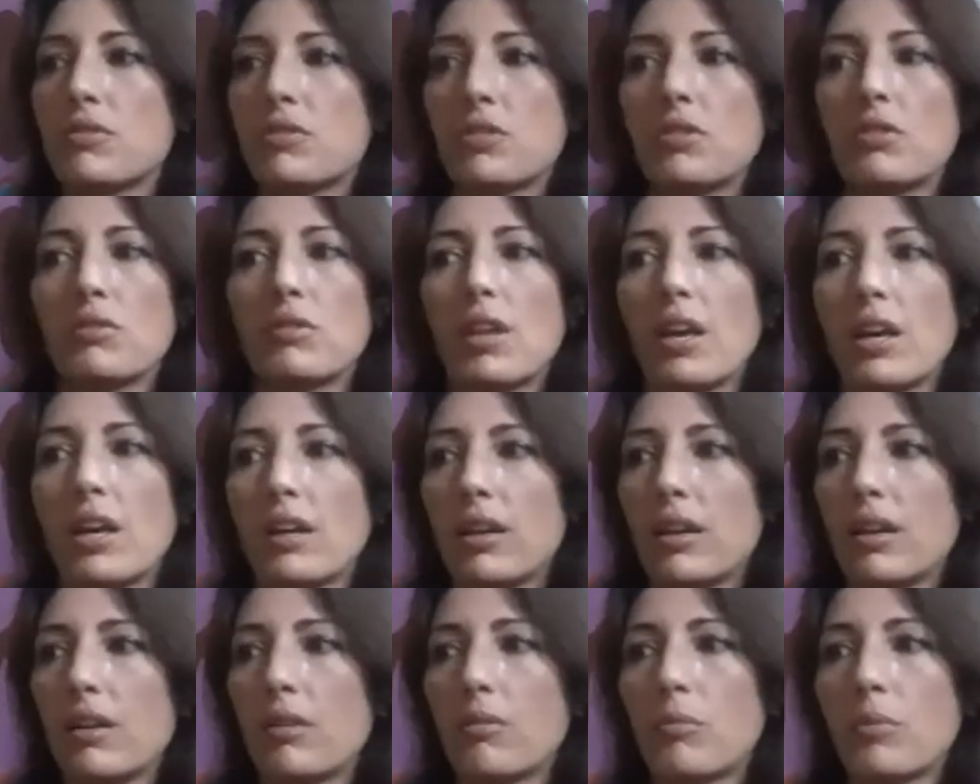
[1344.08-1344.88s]
too,
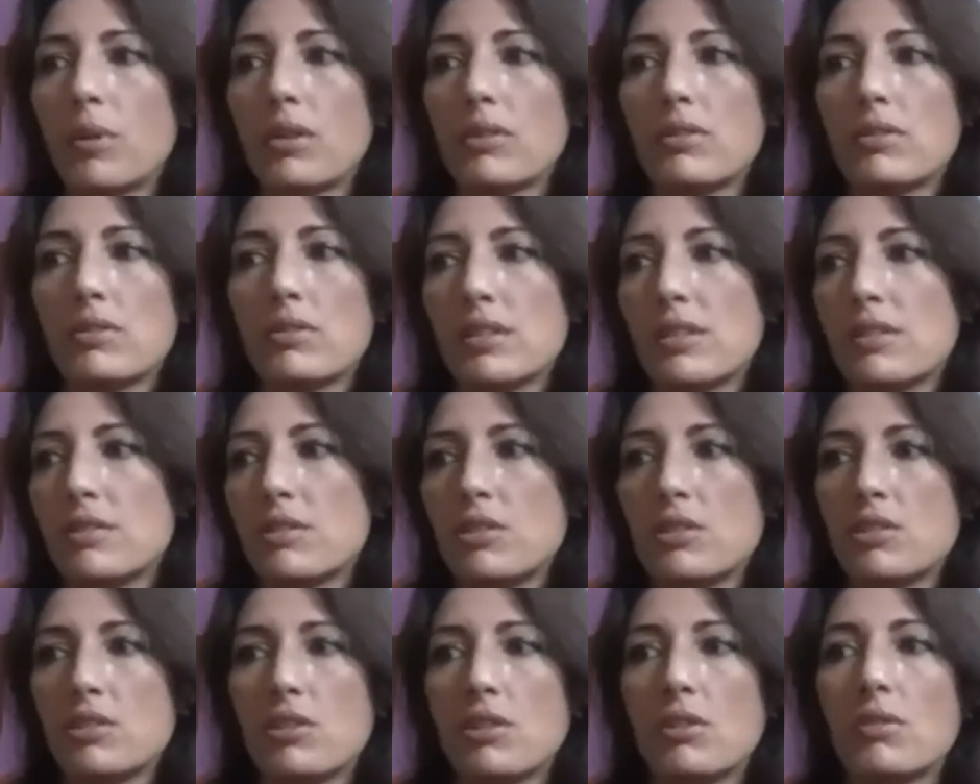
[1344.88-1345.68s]
like with
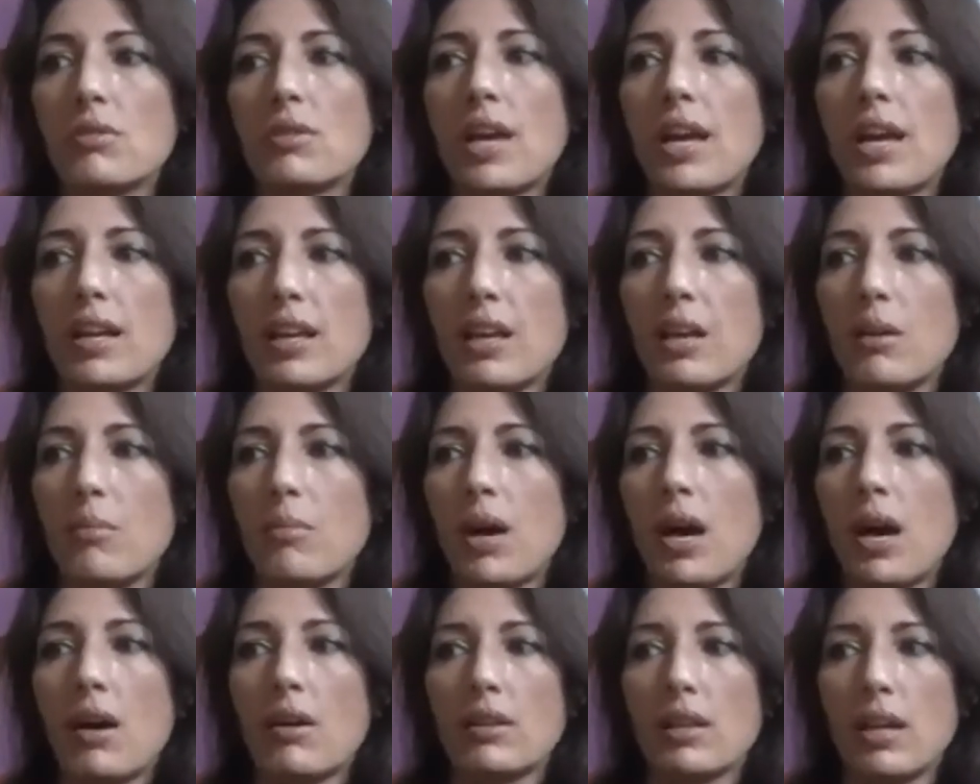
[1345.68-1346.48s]
season 2 that came
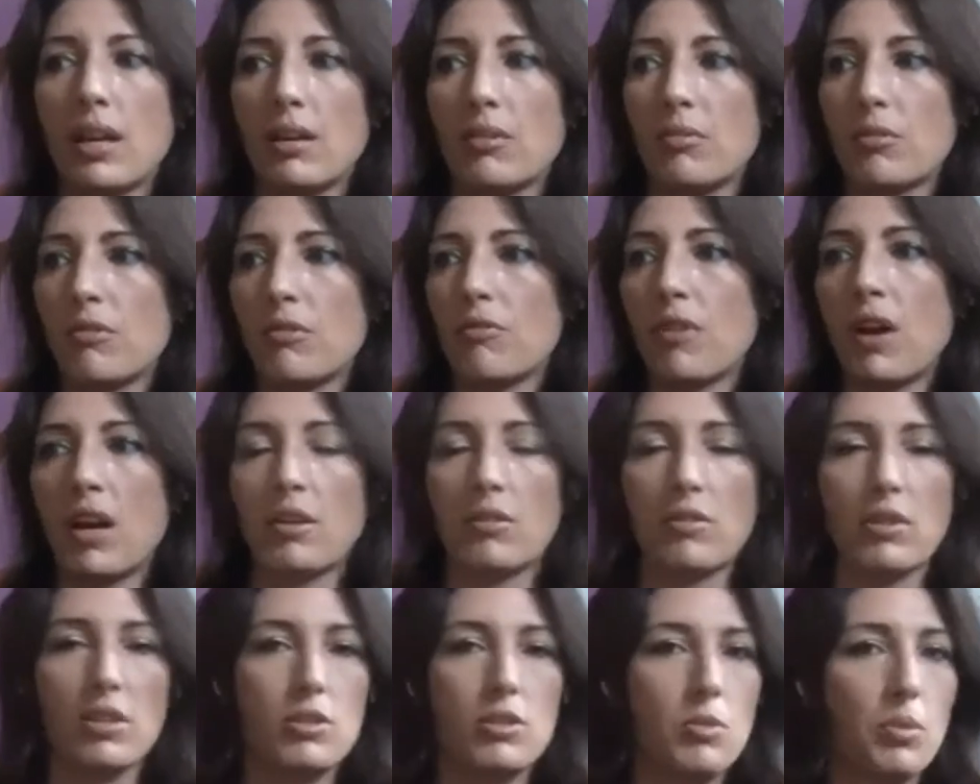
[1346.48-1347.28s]
out, like
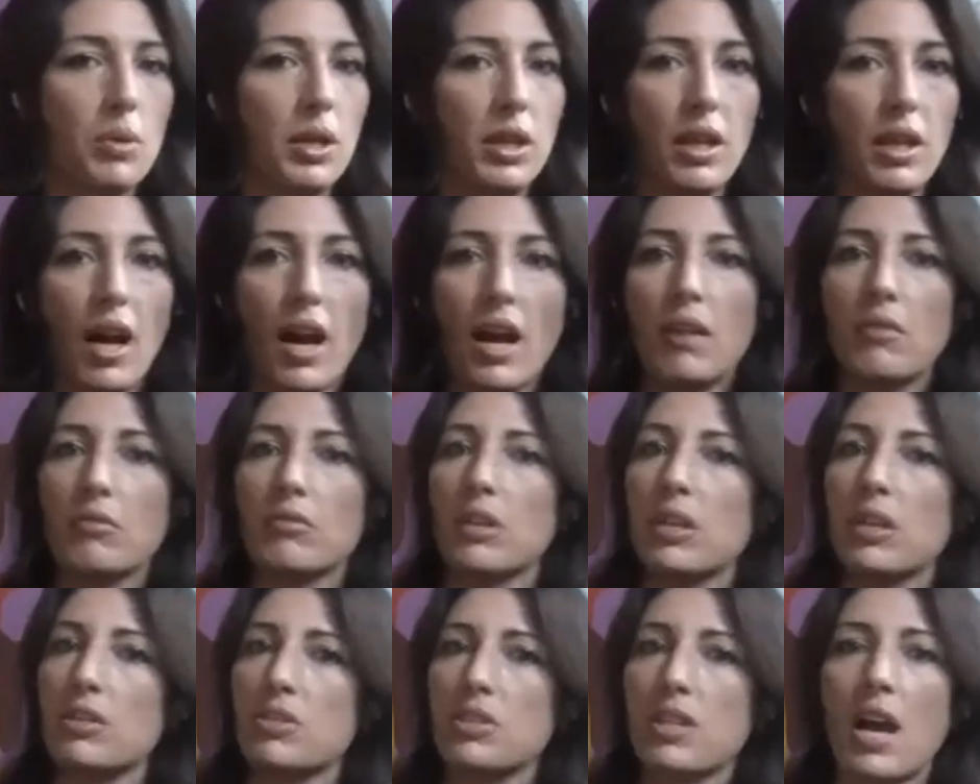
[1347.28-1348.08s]
Refinery 29
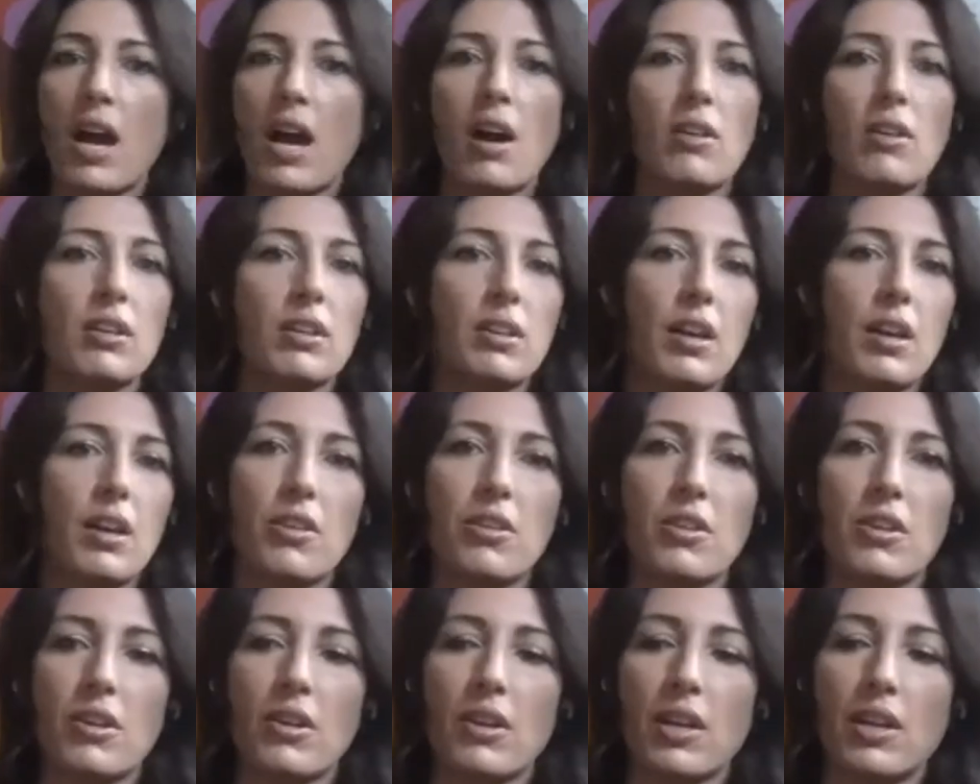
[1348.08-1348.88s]
reached out and
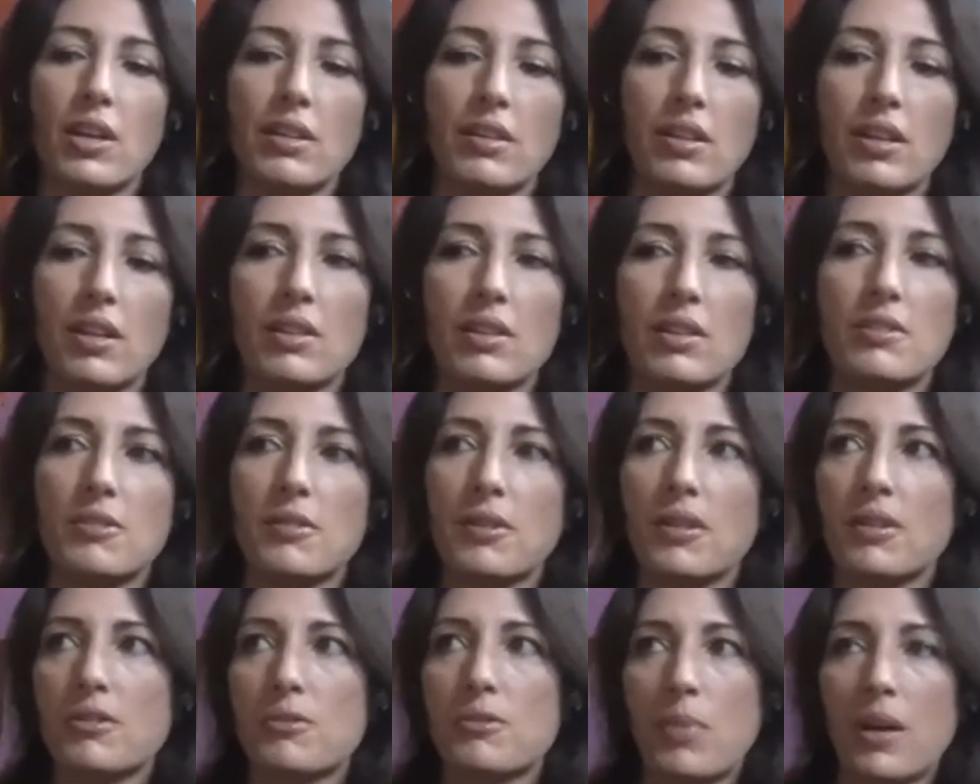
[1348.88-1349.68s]

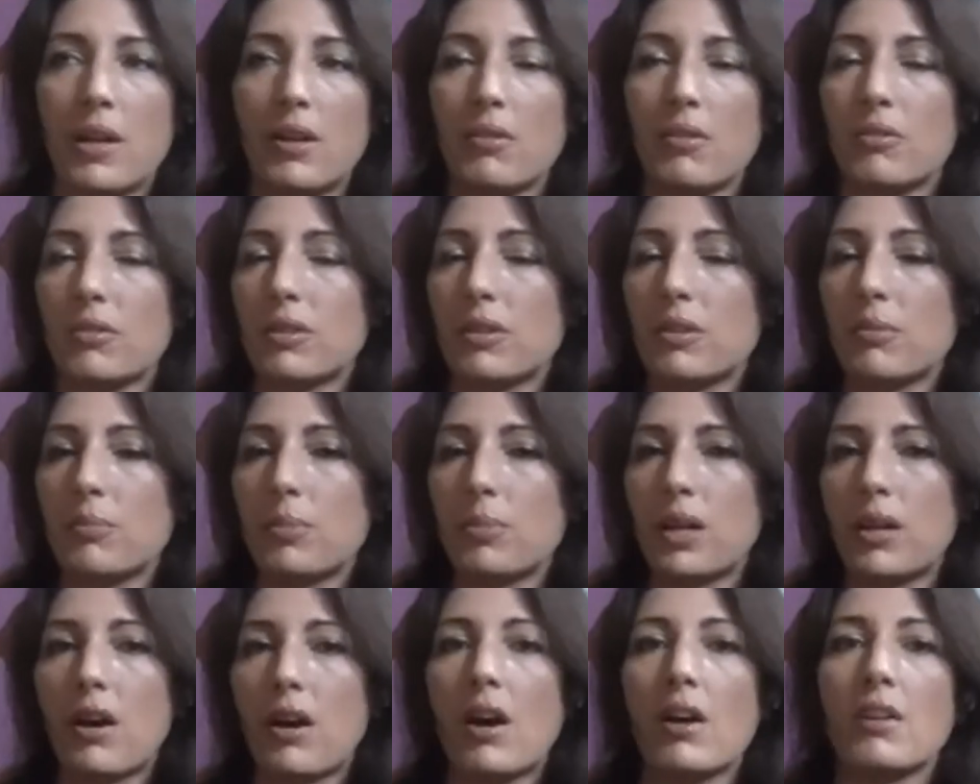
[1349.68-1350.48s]
it's been a really big
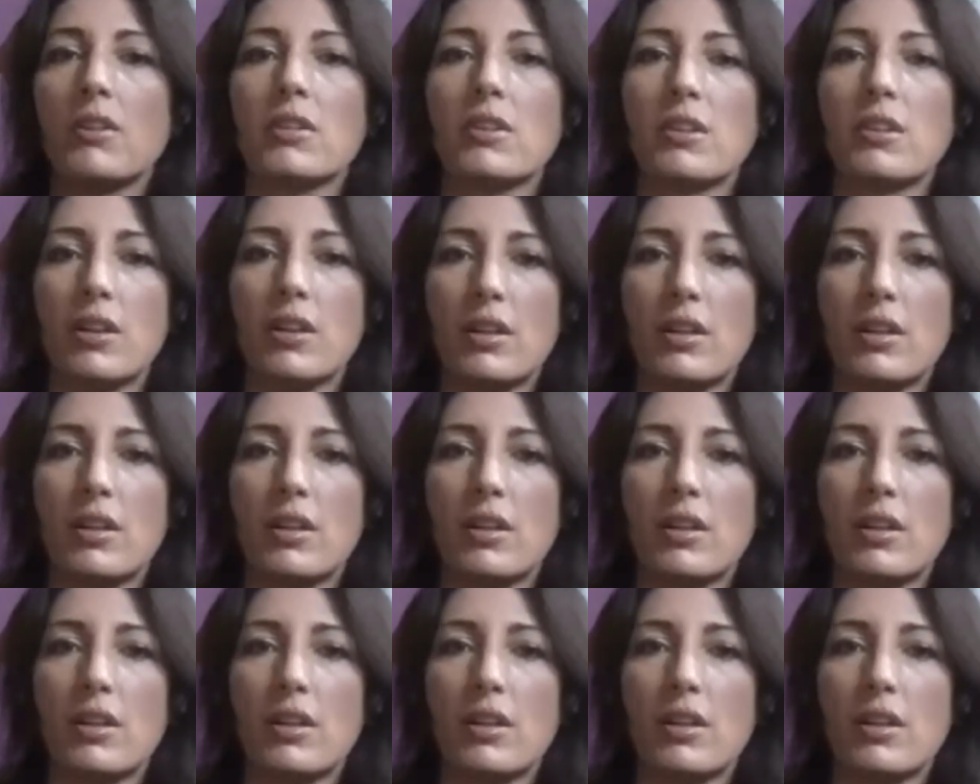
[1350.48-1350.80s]
honor.